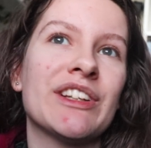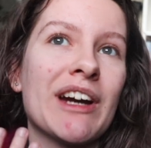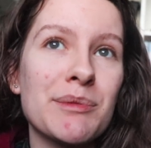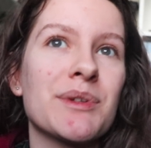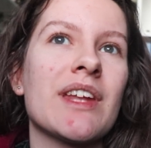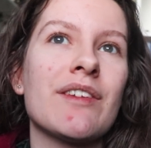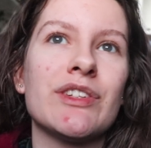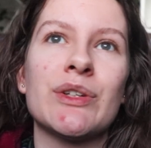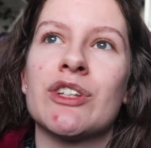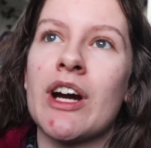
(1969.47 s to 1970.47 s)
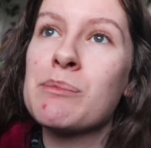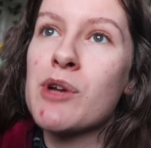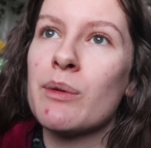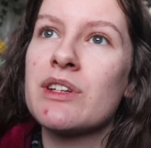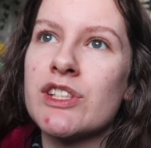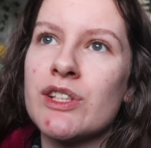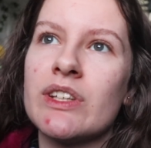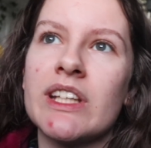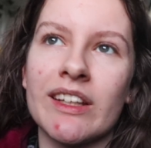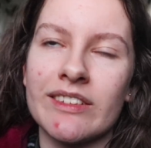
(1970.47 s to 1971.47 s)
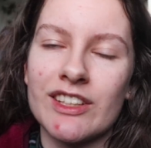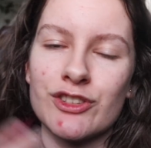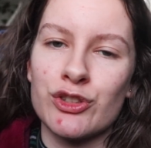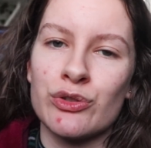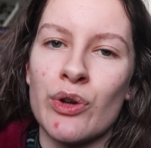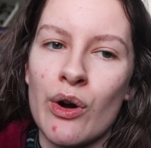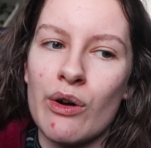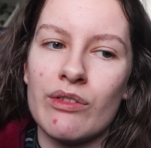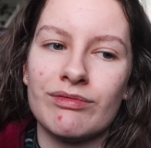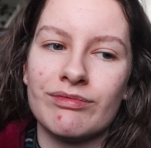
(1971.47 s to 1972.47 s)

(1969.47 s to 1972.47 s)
or I'm doing that for uni, or I'm going to uni, and that's just not